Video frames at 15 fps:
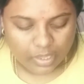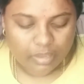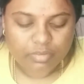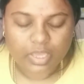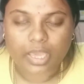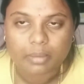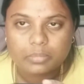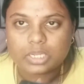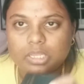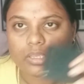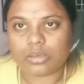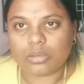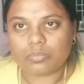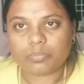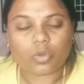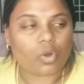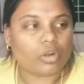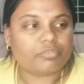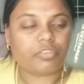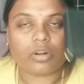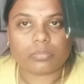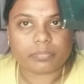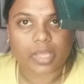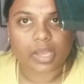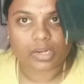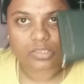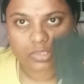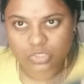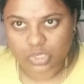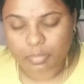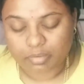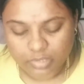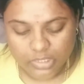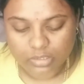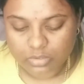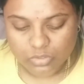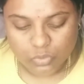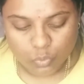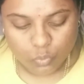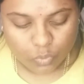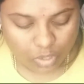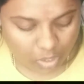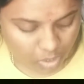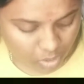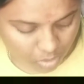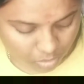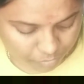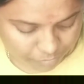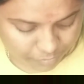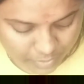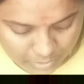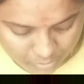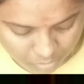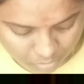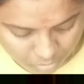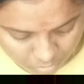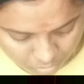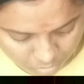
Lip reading: I have an empty pot from Anastasia Beverly Hills to fill it.